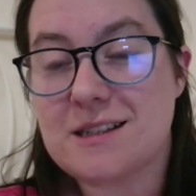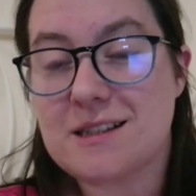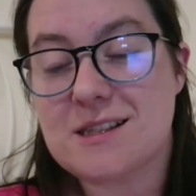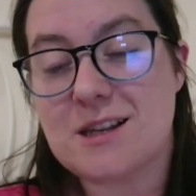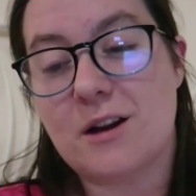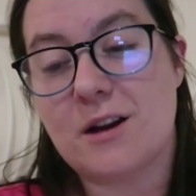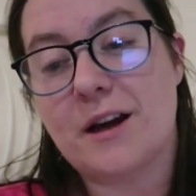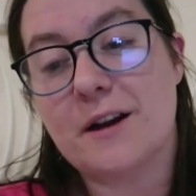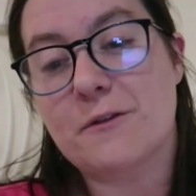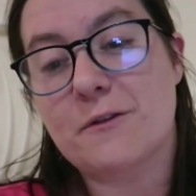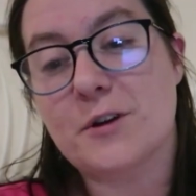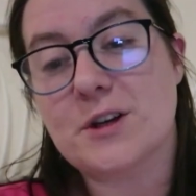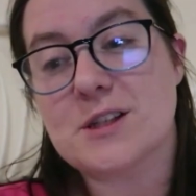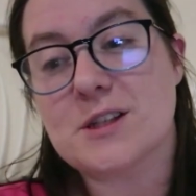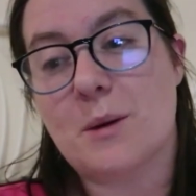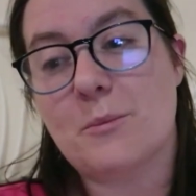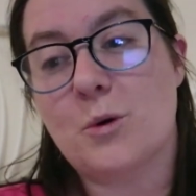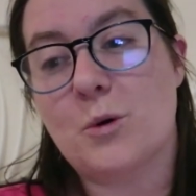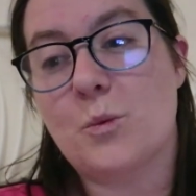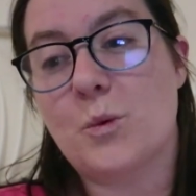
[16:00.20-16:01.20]
So, like, for
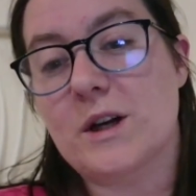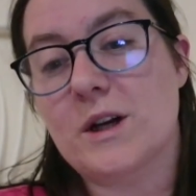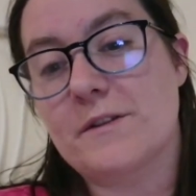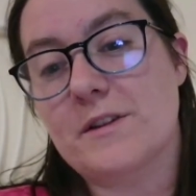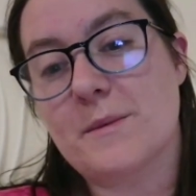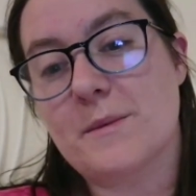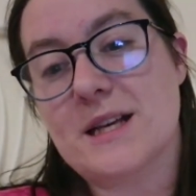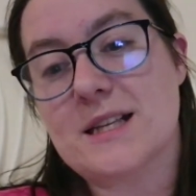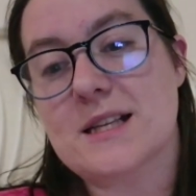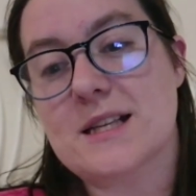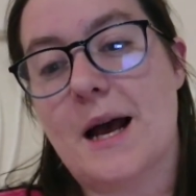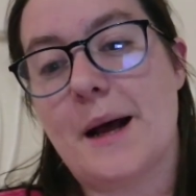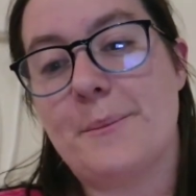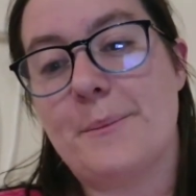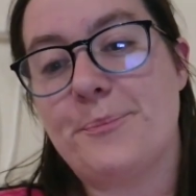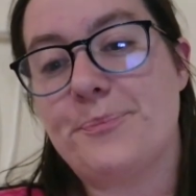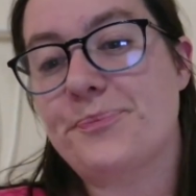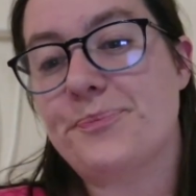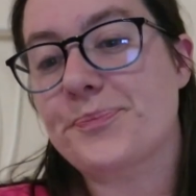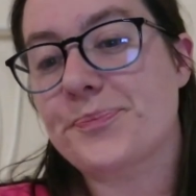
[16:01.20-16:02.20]
example, one of them is
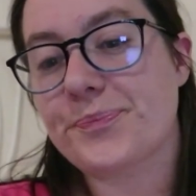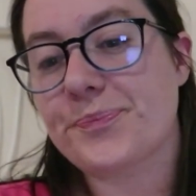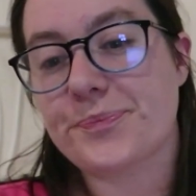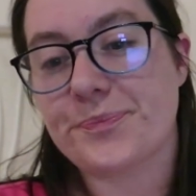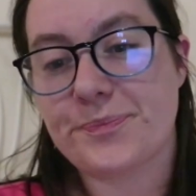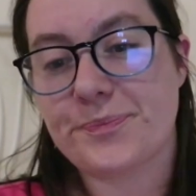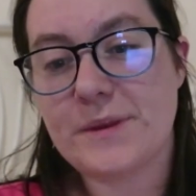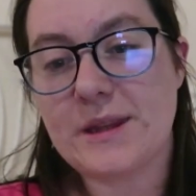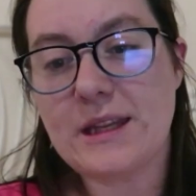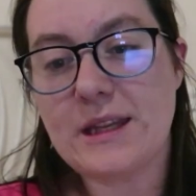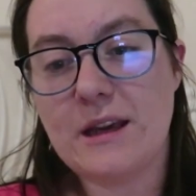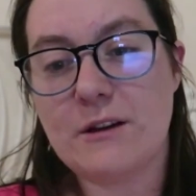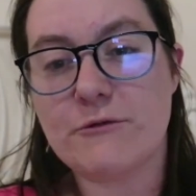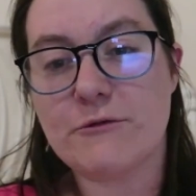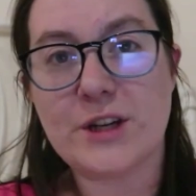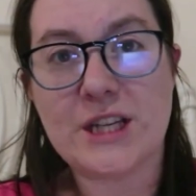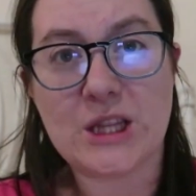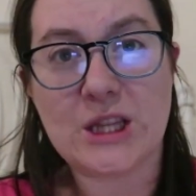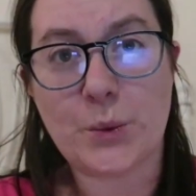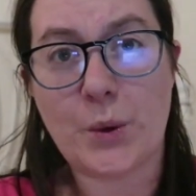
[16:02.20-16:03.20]

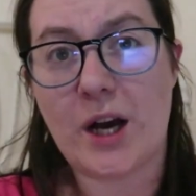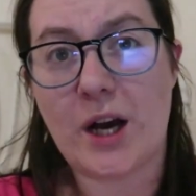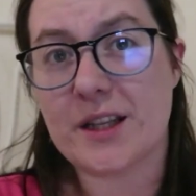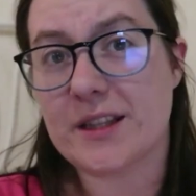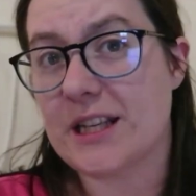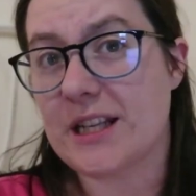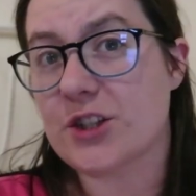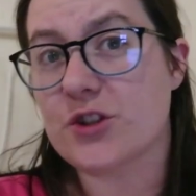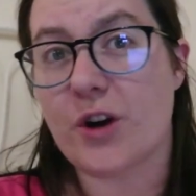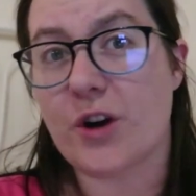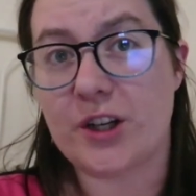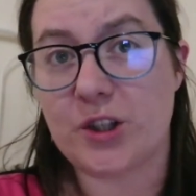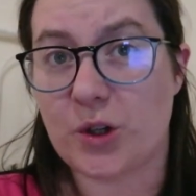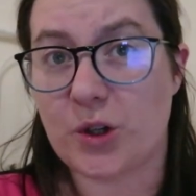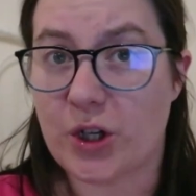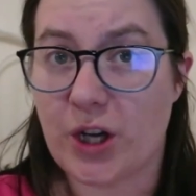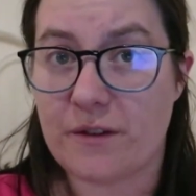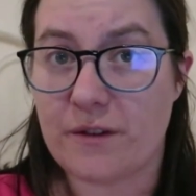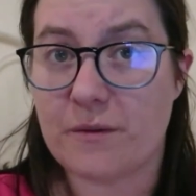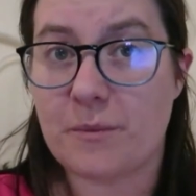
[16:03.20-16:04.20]
read the word and then try and
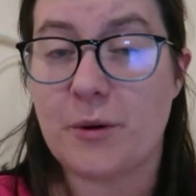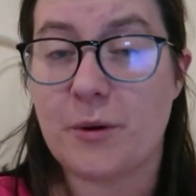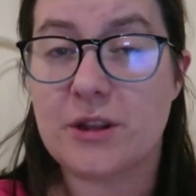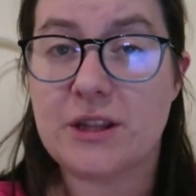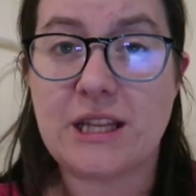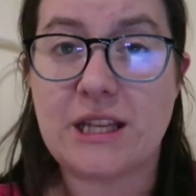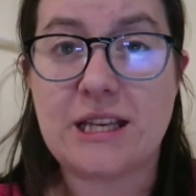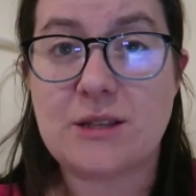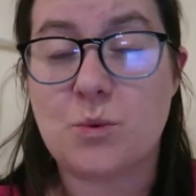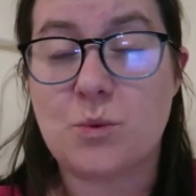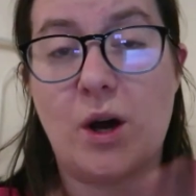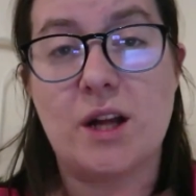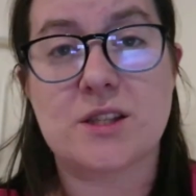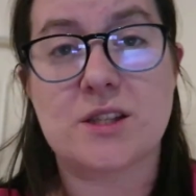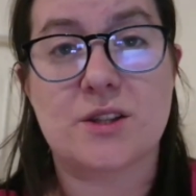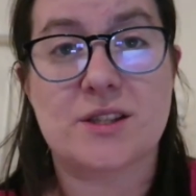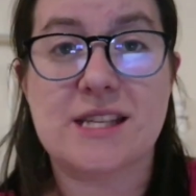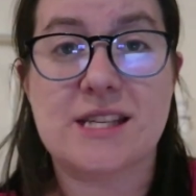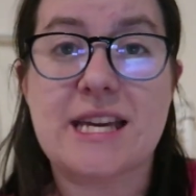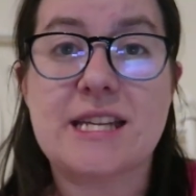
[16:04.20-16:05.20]
knock over, put these words
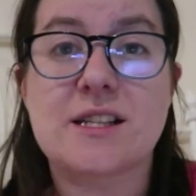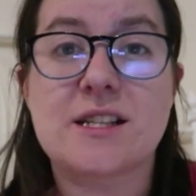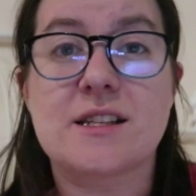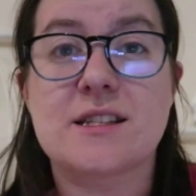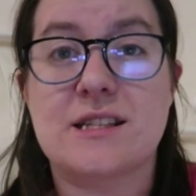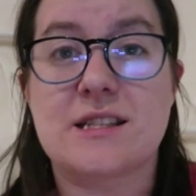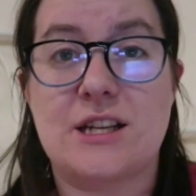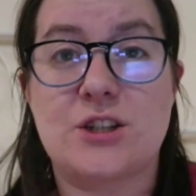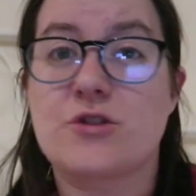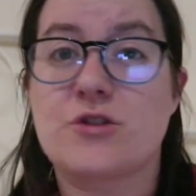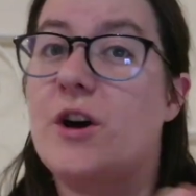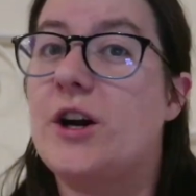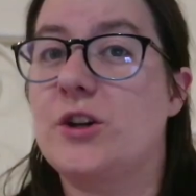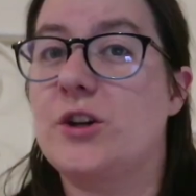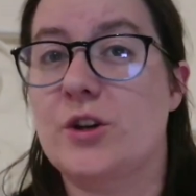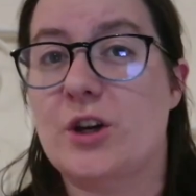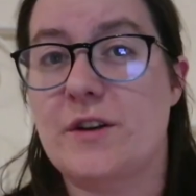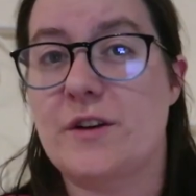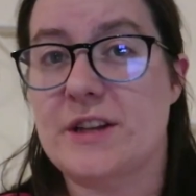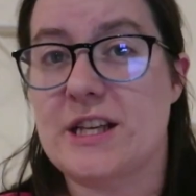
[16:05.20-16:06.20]
on Skittles and then try and
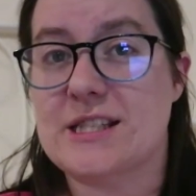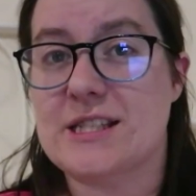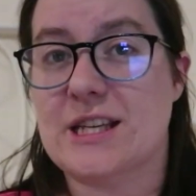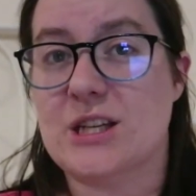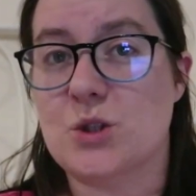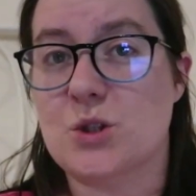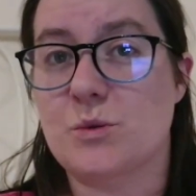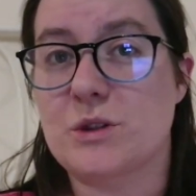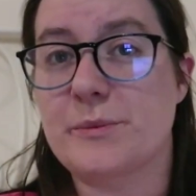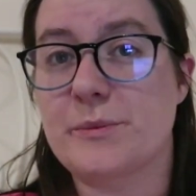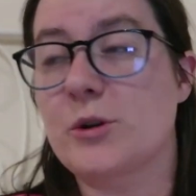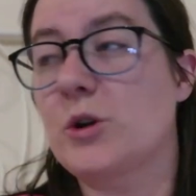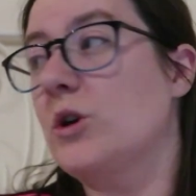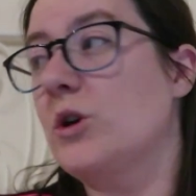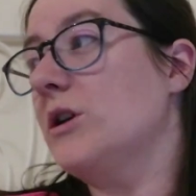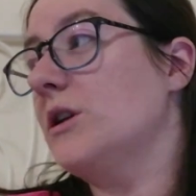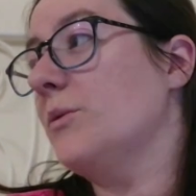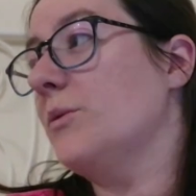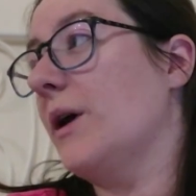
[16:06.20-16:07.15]
knock over that Skittle with a ball.